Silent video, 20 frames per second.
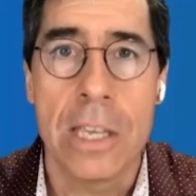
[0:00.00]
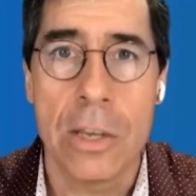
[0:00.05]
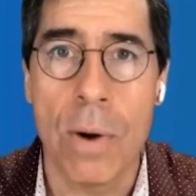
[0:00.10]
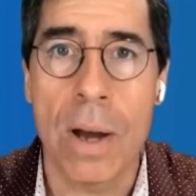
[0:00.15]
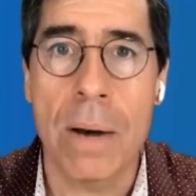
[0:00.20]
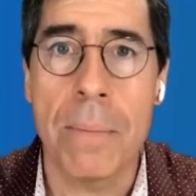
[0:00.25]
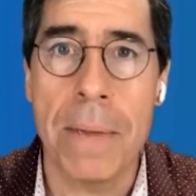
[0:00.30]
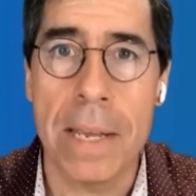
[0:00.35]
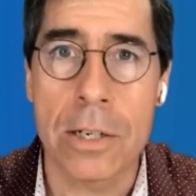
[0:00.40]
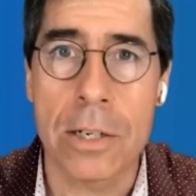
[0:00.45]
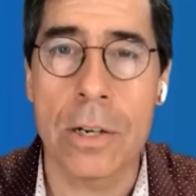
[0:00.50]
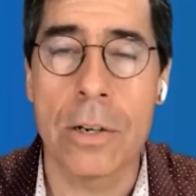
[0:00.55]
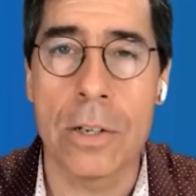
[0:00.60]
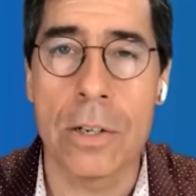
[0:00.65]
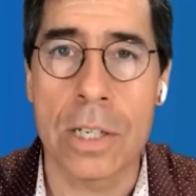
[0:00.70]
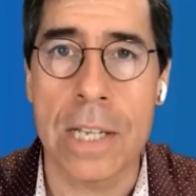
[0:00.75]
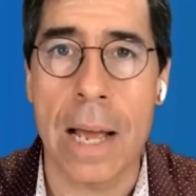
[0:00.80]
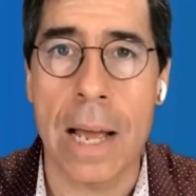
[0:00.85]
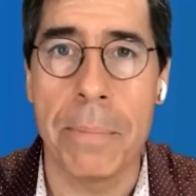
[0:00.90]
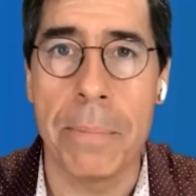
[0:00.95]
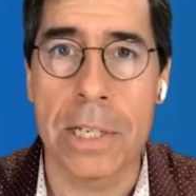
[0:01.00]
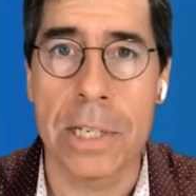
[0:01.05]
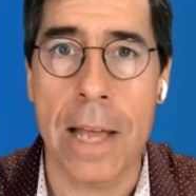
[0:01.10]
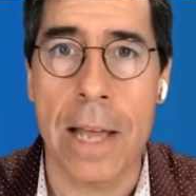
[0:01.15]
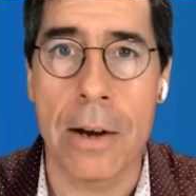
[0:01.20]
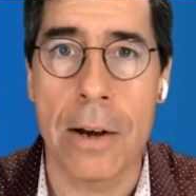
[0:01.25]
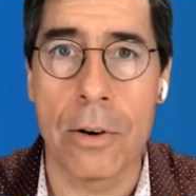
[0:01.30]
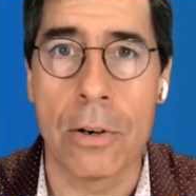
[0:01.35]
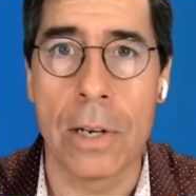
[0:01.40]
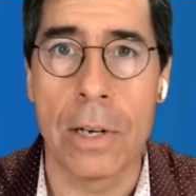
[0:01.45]
You want to make sure you establish
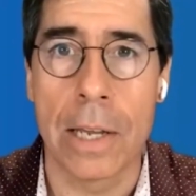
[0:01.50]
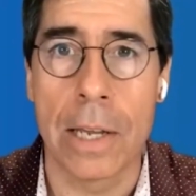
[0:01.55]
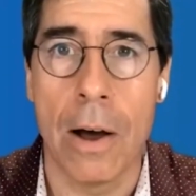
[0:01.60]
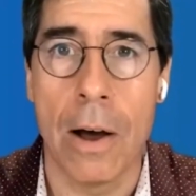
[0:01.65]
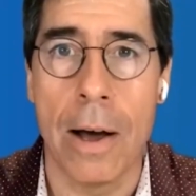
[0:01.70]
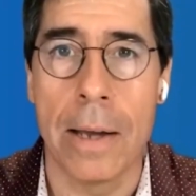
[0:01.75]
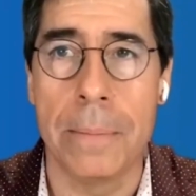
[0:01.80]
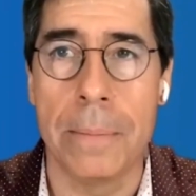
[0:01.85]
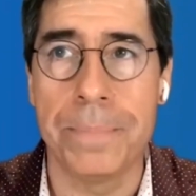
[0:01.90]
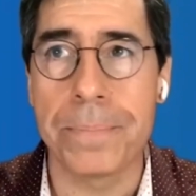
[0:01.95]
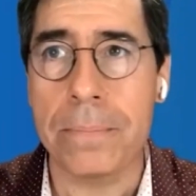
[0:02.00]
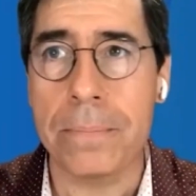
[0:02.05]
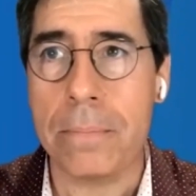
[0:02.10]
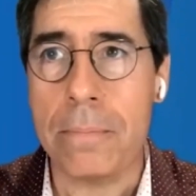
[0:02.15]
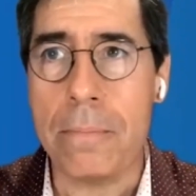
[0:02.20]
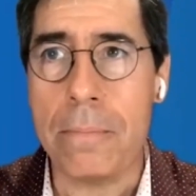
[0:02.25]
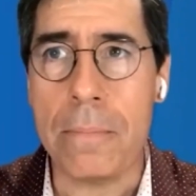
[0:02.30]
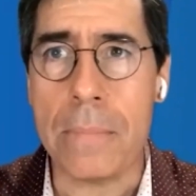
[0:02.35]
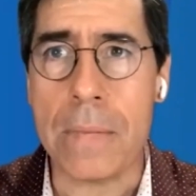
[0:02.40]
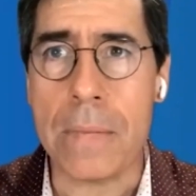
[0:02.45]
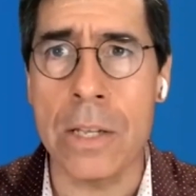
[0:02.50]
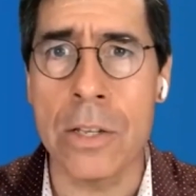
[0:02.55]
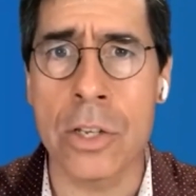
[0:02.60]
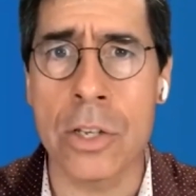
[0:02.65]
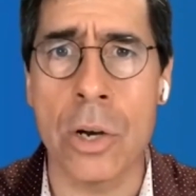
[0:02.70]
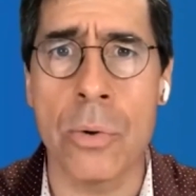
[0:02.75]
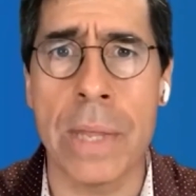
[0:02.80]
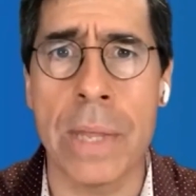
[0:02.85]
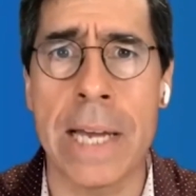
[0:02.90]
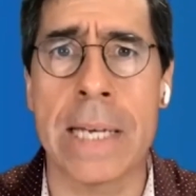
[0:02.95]
that early on,
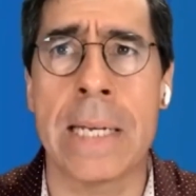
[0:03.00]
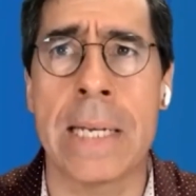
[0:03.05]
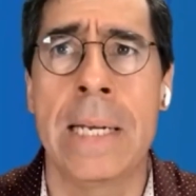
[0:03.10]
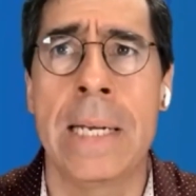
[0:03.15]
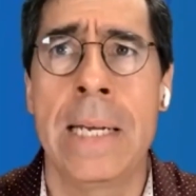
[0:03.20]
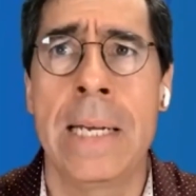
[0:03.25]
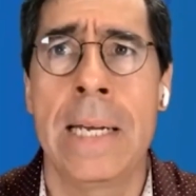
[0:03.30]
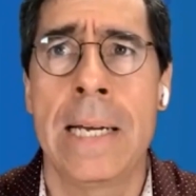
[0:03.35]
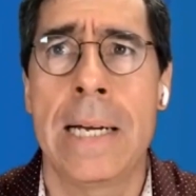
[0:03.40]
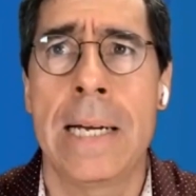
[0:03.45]
so that